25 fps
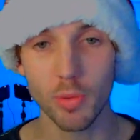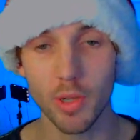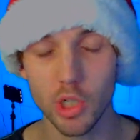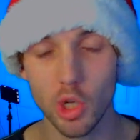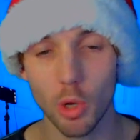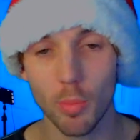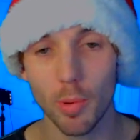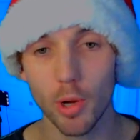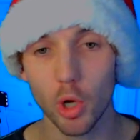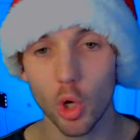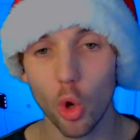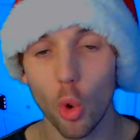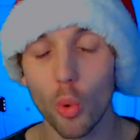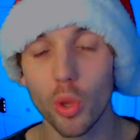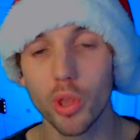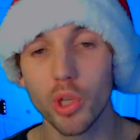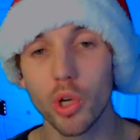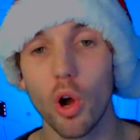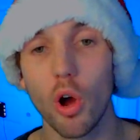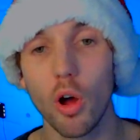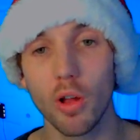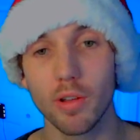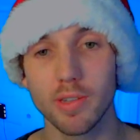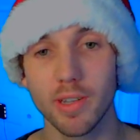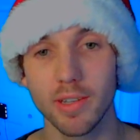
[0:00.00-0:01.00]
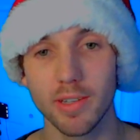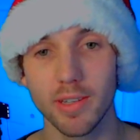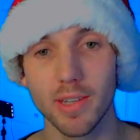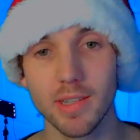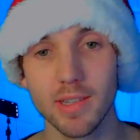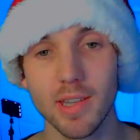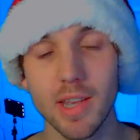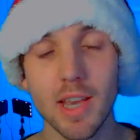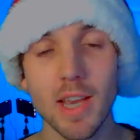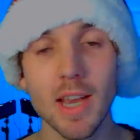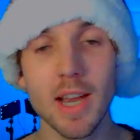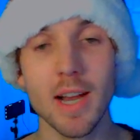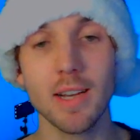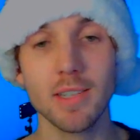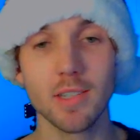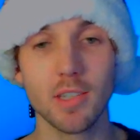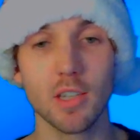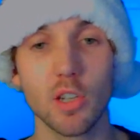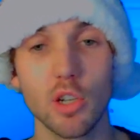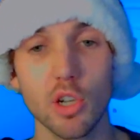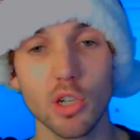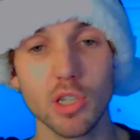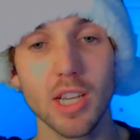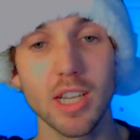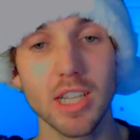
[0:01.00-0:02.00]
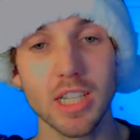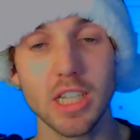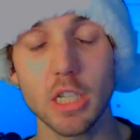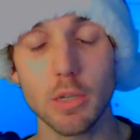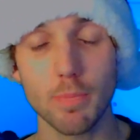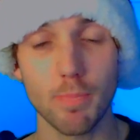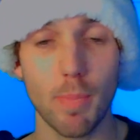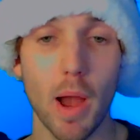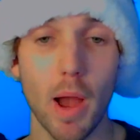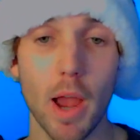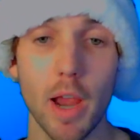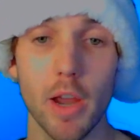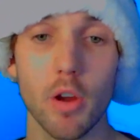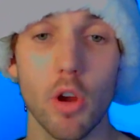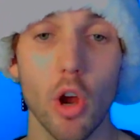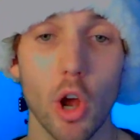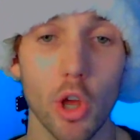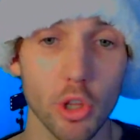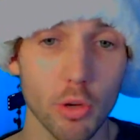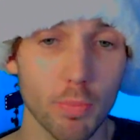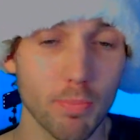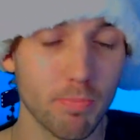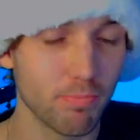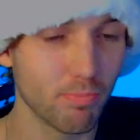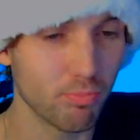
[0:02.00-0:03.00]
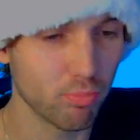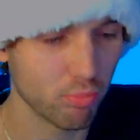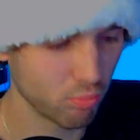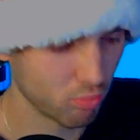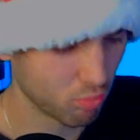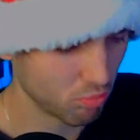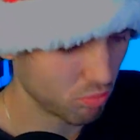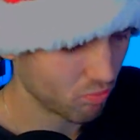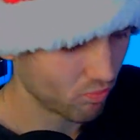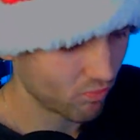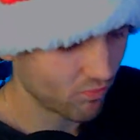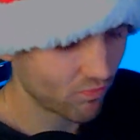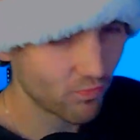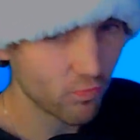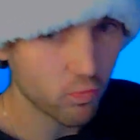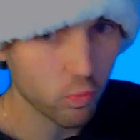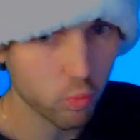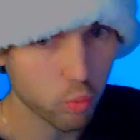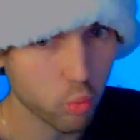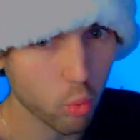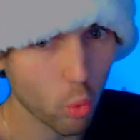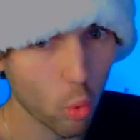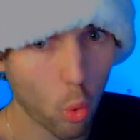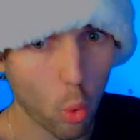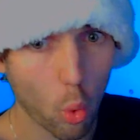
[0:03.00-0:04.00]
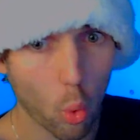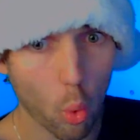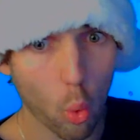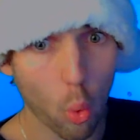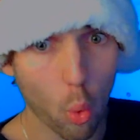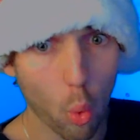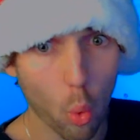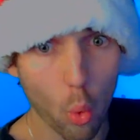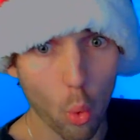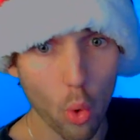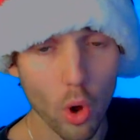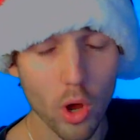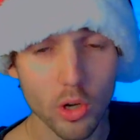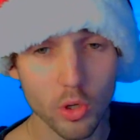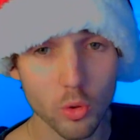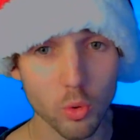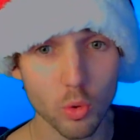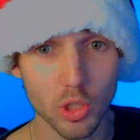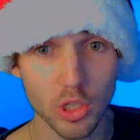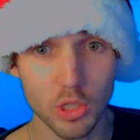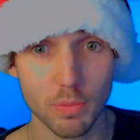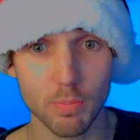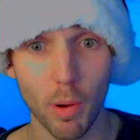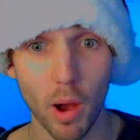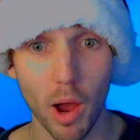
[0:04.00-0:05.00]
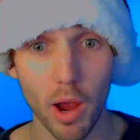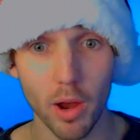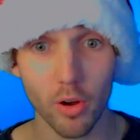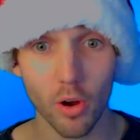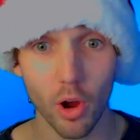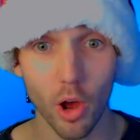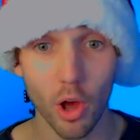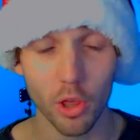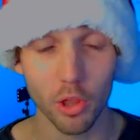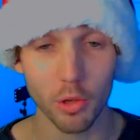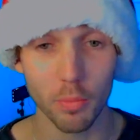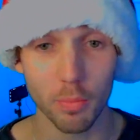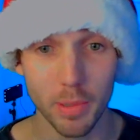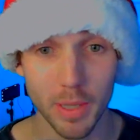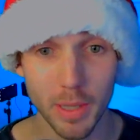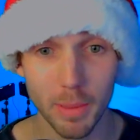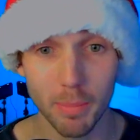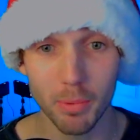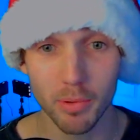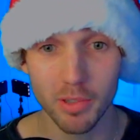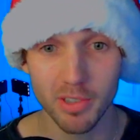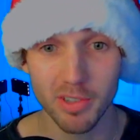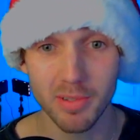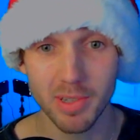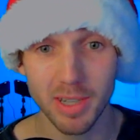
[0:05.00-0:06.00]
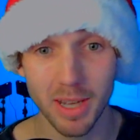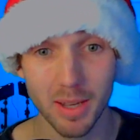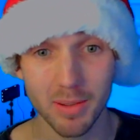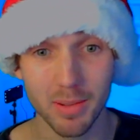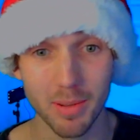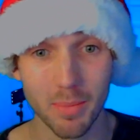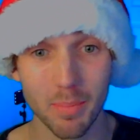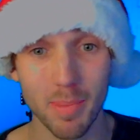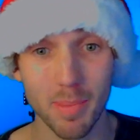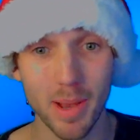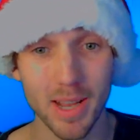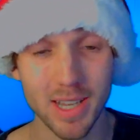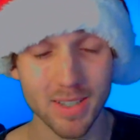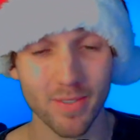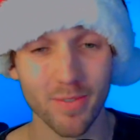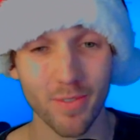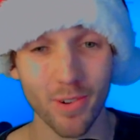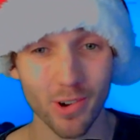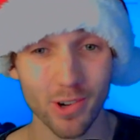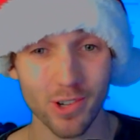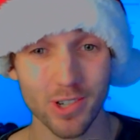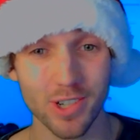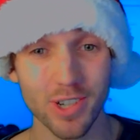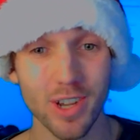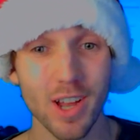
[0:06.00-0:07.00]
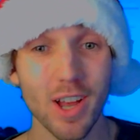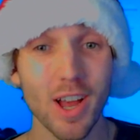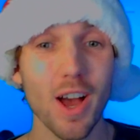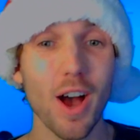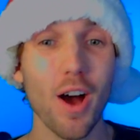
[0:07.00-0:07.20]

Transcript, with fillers: That's all my goal with content is. Is to just inspire other to inspire other people to become the best version